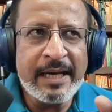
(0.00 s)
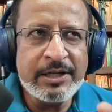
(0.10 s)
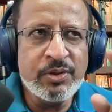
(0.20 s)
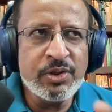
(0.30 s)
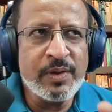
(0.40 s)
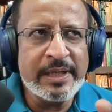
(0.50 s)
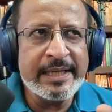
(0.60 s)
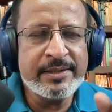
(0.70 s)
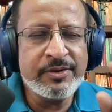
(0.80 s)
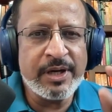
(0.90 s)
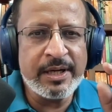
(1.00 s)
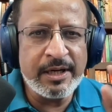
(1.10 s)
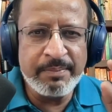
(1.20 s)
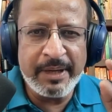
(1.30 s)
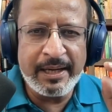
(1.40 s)
that usually is
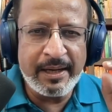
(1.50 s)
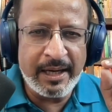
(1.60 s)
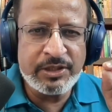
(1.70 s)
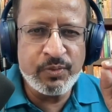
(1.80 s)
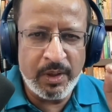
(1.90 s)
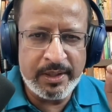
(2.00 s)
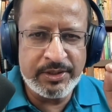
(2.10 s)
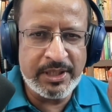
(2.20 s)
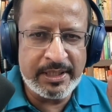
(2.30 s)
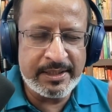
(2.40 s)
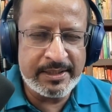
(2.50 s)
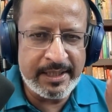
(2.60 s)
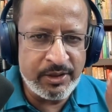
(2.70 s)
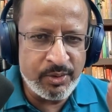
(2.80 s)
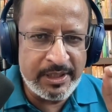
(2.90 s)
triggered by large water
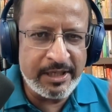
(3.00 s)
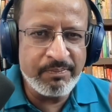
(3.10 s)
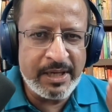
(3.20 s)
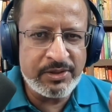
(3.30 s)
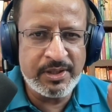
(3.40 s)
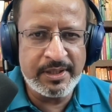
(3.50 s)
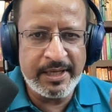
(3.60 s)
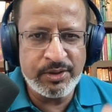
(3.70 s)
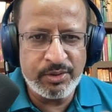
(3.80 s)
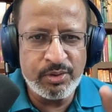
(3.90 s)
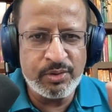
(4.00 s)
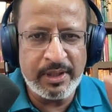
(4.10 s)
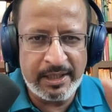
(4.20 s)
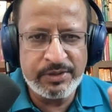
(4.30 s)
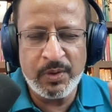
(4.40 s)
changes, and you did mention that you do
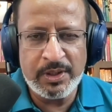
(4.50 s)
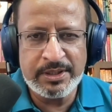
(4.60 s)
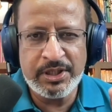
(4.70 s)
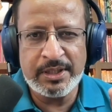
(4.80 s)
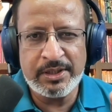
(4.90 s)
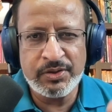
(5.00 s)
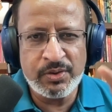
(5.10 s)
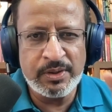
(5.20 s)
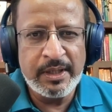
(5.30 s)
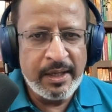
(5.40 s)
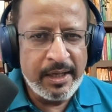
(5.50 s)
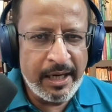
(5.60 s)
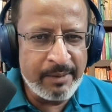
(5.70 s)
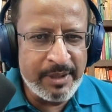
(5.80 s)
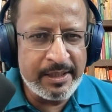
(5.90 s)
large water changes. So
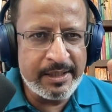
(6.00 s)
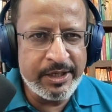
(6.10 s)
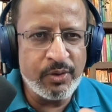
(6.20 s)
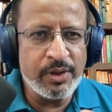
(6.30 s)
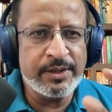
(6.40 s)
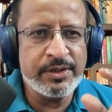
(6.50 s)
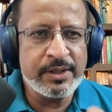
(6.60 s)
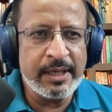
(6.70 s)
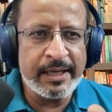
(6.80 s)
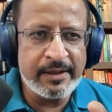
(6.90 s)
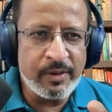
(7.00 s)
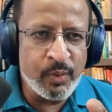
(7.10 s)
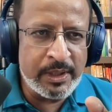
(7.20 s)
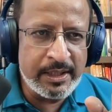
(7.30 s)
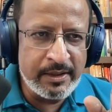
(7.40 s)
I'm a little curious, and
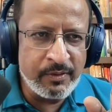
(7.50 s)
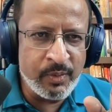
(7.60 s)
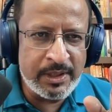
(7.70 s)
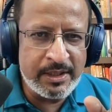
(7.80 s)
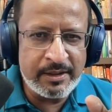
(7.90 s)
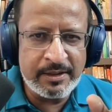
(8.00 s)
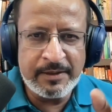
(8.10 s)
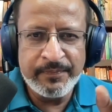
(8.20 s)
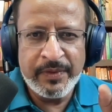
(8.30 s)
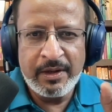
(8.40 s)
with the